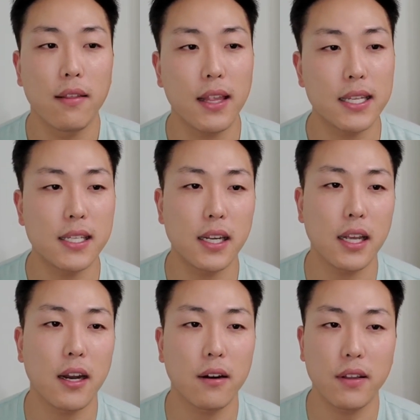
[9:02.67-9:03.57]

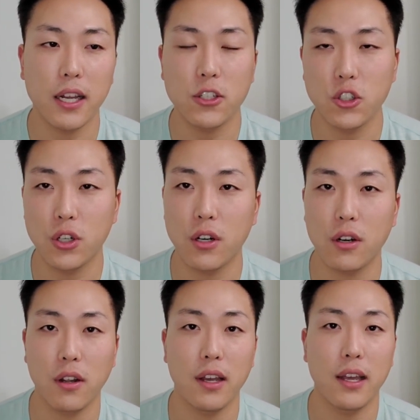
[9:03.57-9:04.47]
density, hair
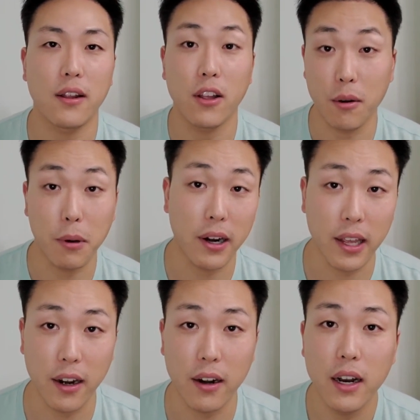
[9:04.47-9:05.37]
texture, and a lot of body
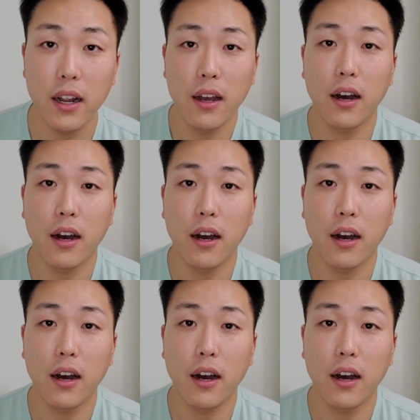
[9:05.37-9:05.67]
hair.